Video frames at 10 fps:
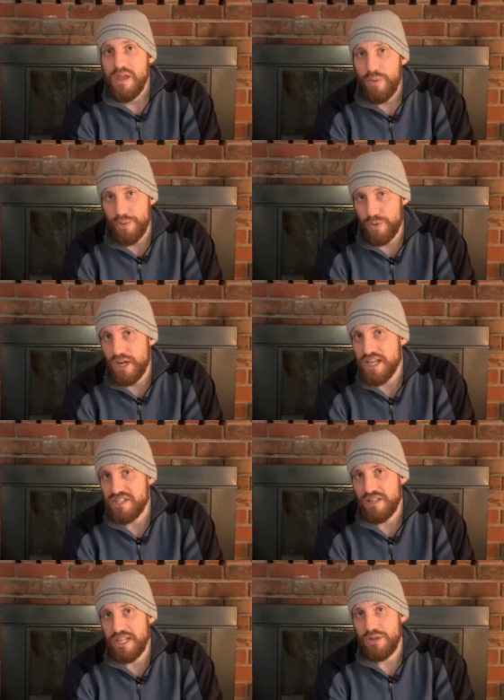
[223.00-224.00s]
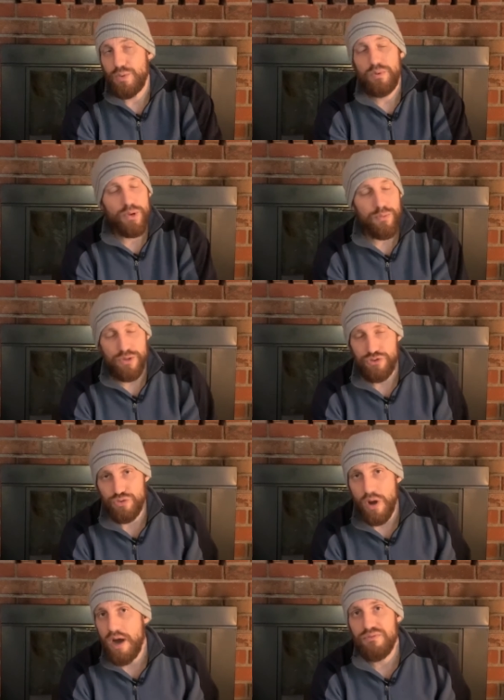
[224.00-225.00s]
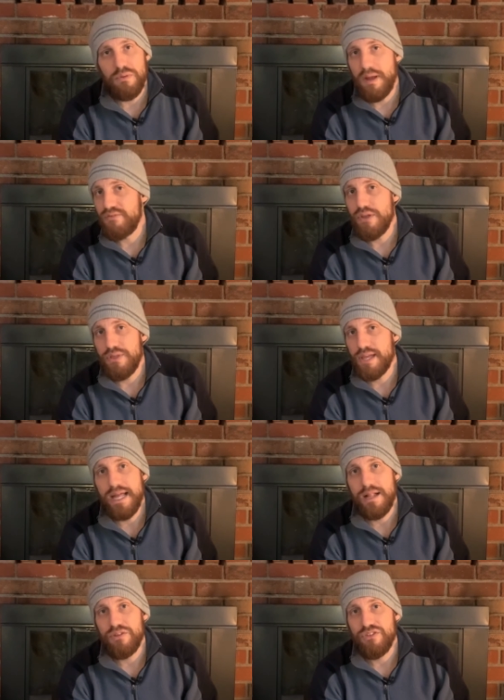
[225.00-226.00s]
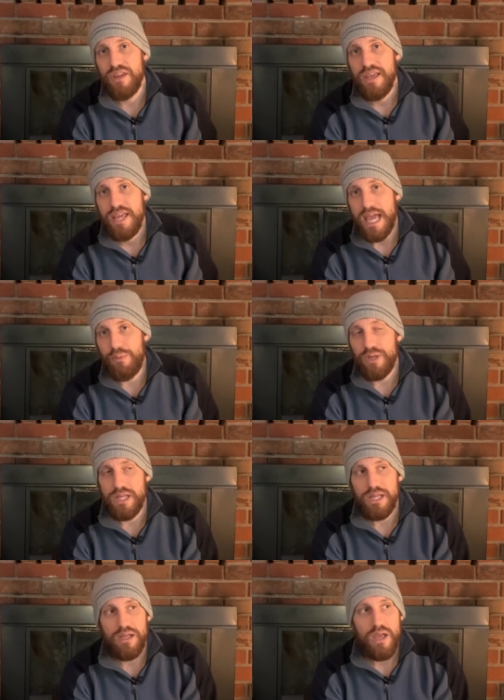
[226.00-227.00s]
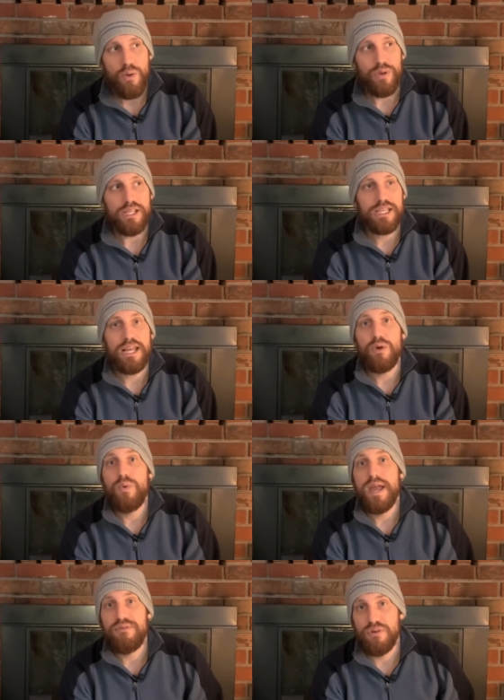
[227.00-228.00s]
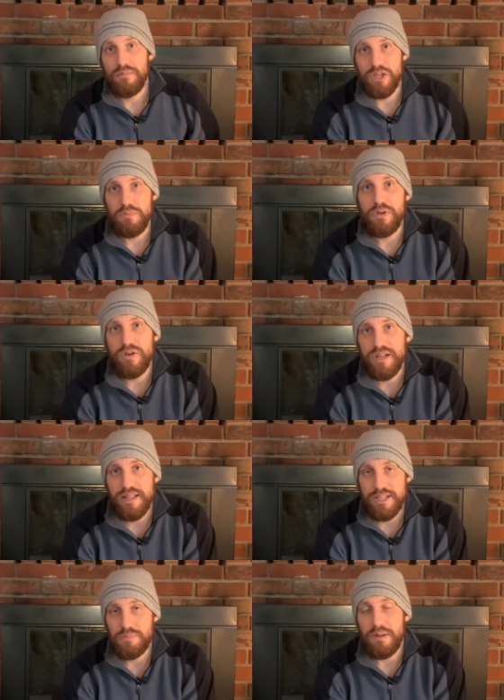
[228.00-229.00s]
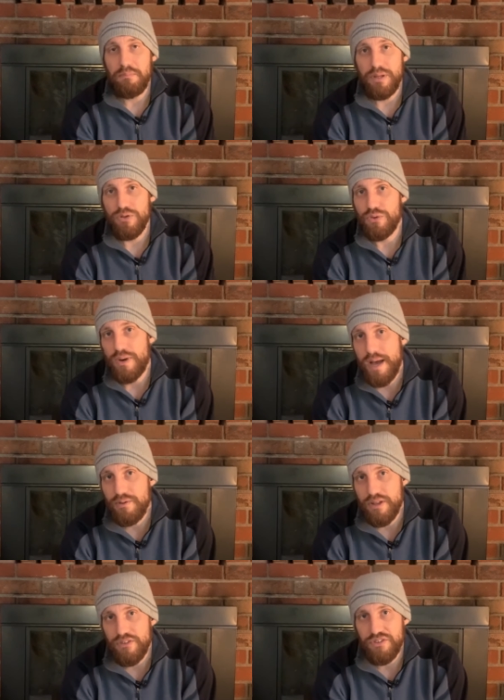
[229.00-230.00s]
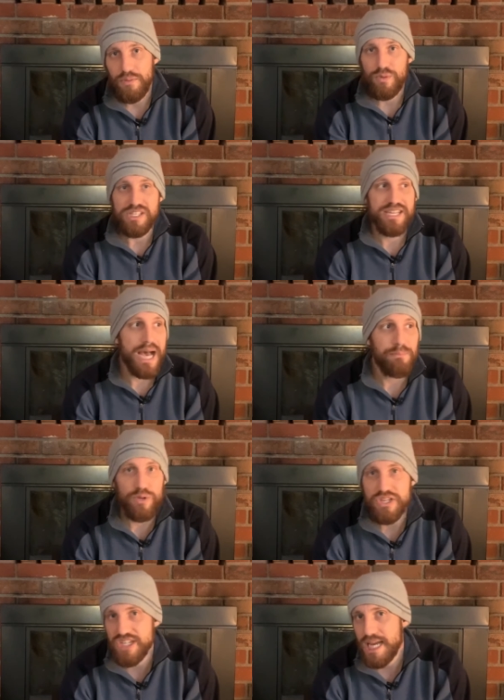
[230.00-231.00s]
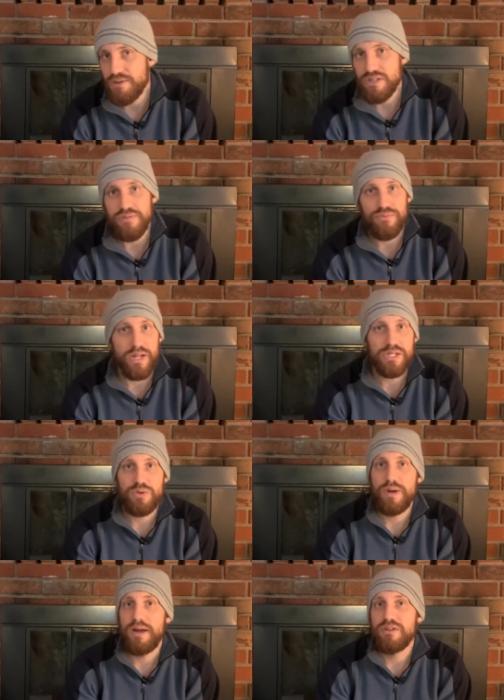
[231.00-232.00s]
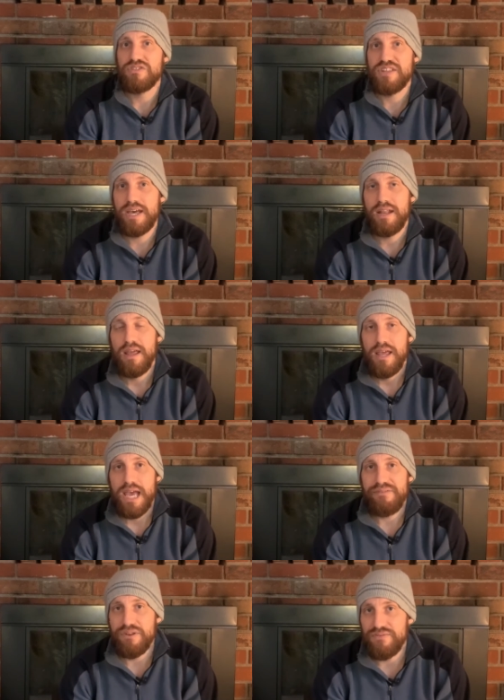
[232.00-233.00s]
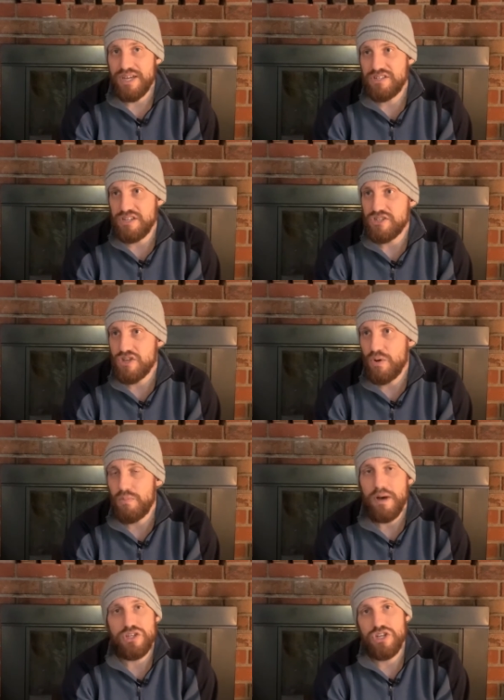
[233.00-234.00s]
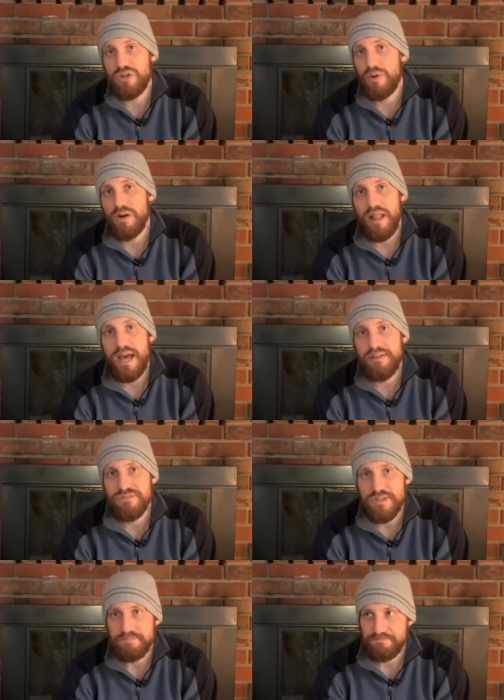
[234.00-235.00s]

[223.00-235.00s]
when we're isolated, when we withdraw from everything else and we, we get away from the community that's been built around us. We stop reaching out to the friends around us that have invested so much into our lives.